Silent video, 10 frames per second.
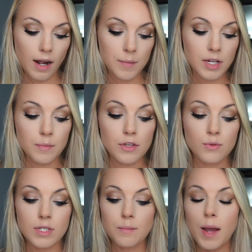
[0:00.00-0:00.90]
I'm going to be
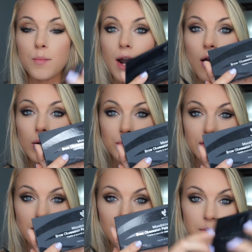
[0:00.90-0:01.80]
using my Brow
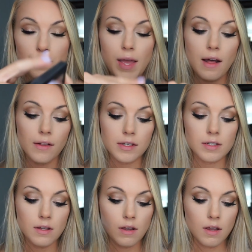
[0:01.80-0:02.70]
Obsession palette
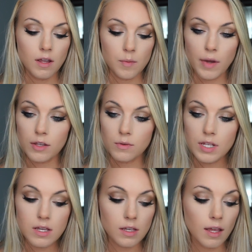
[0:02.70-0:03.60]
by
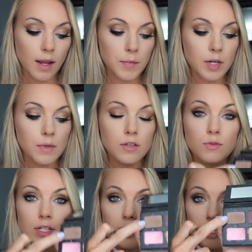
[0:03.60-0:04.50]
Younique, and I'm going to be
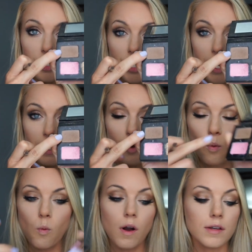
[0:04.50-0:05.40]
using the shade
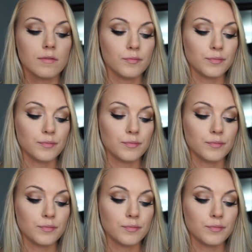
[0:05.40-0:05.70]
1.